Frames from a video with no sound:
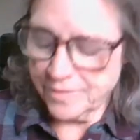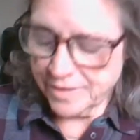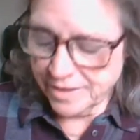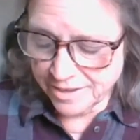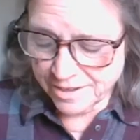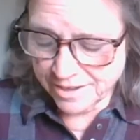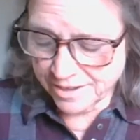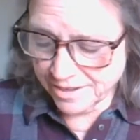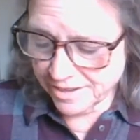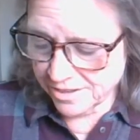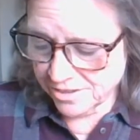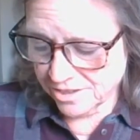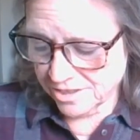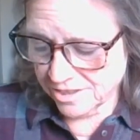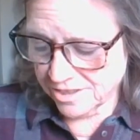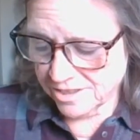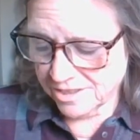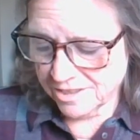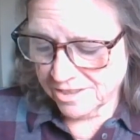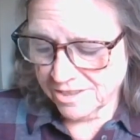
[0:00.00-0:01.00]
And I can
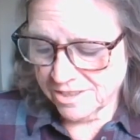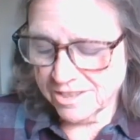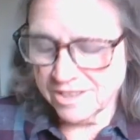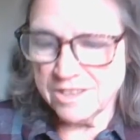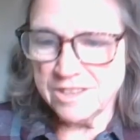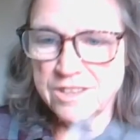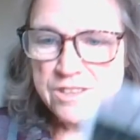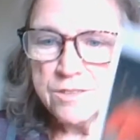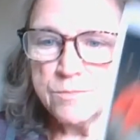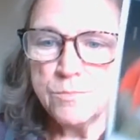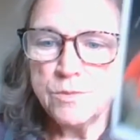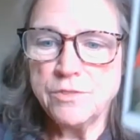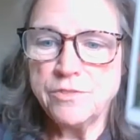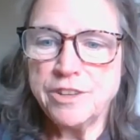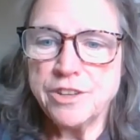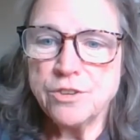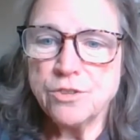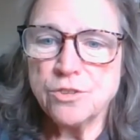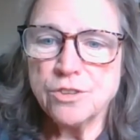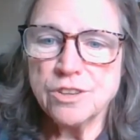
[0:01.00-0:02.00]
just see the
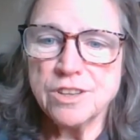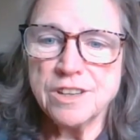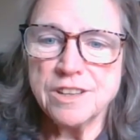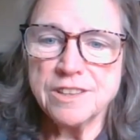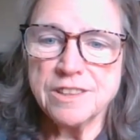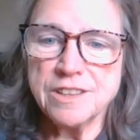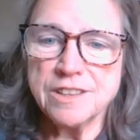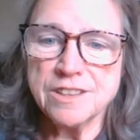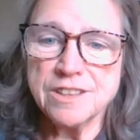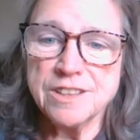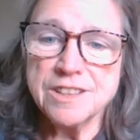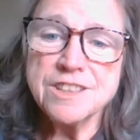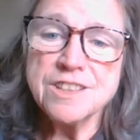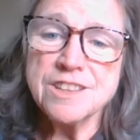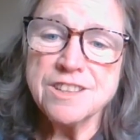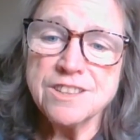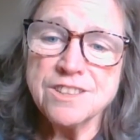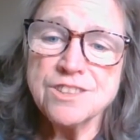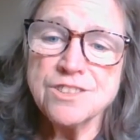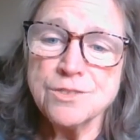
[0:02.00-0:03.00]
movie Coraline there.
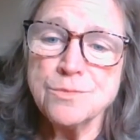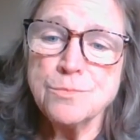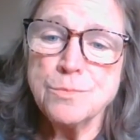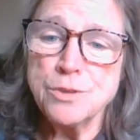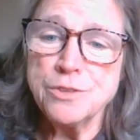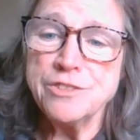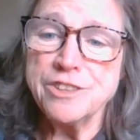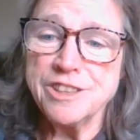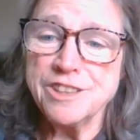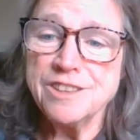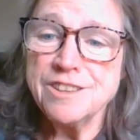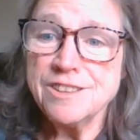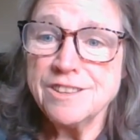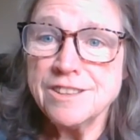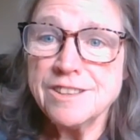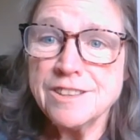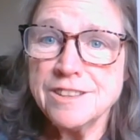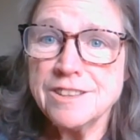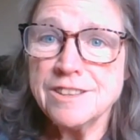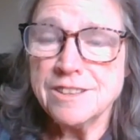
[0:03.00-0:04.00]
It's a good movie.
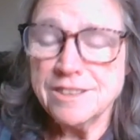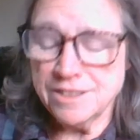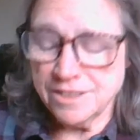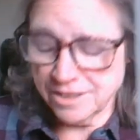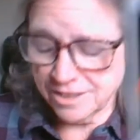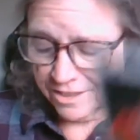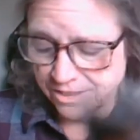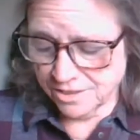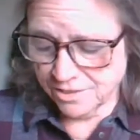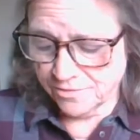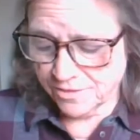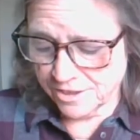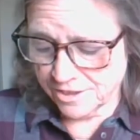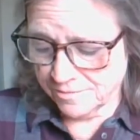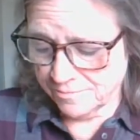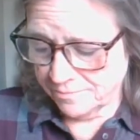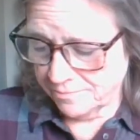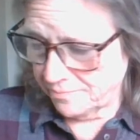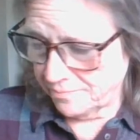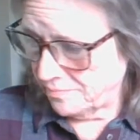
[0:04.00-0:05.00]
It's
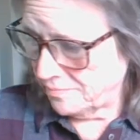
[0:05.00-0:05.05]
fun.